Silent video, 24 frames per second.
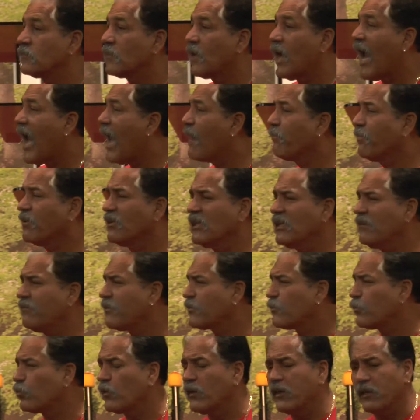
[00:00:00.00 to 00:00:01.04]
I believe
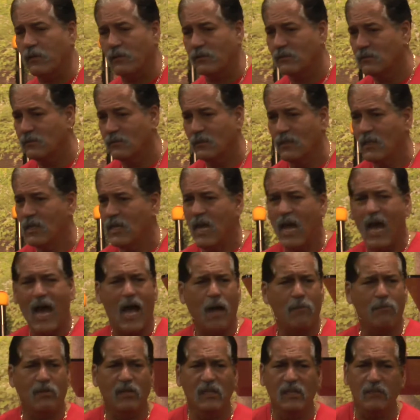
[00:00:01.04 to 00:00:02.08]
it's real. I
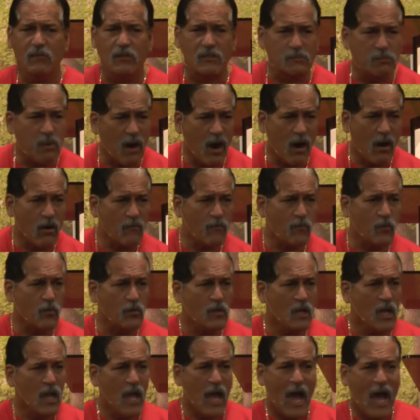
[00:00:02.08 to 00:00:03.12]
believe it's powerful.
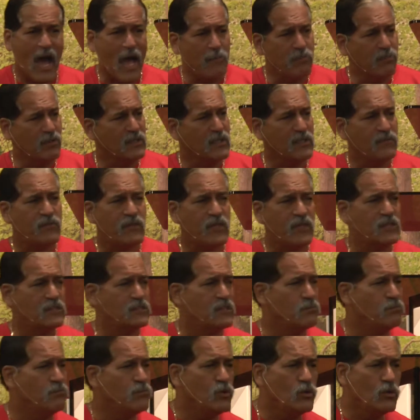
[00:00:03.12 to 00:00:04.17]
I believe that it's
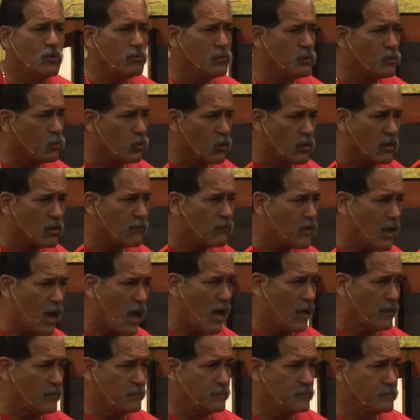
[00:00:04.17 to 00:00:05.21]
immutable word of
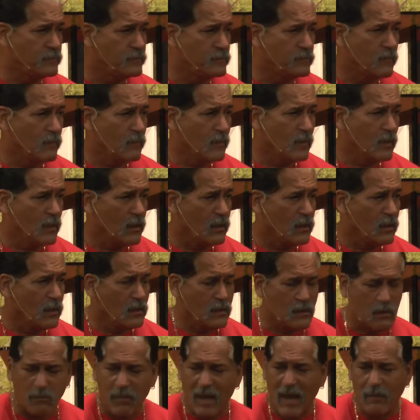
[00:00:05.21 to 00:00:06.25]
God.
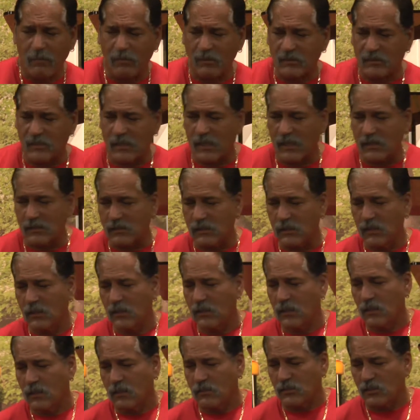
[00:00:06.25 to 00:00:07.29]
The Bible says,
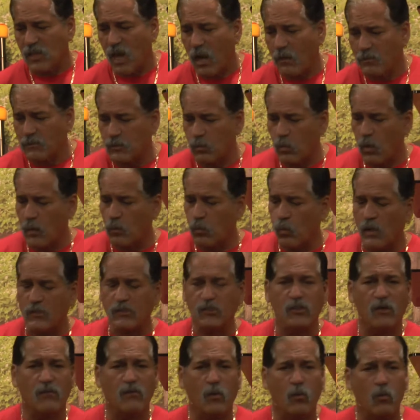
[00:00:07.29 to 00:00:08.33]
Psalms 1,
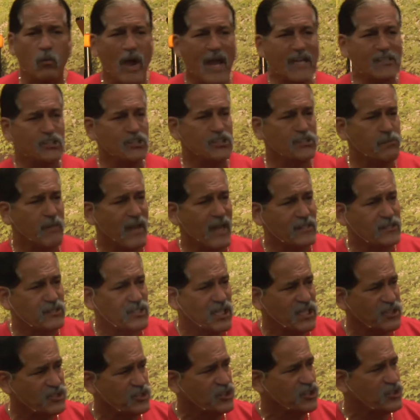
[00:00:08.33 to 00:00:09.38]
whatsoever righteous man
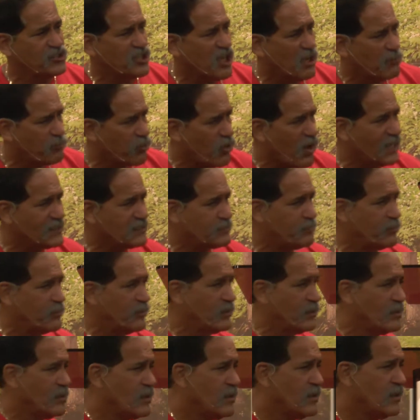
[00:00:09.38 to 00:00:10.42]
touches shall prosper.
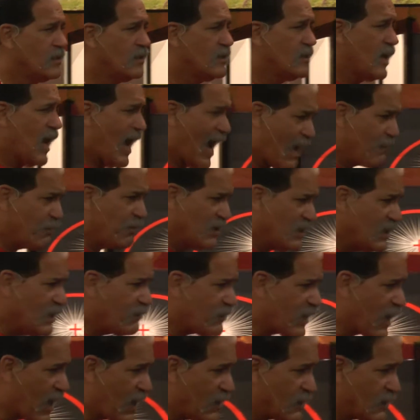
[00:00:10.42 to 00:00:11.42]
I believe that.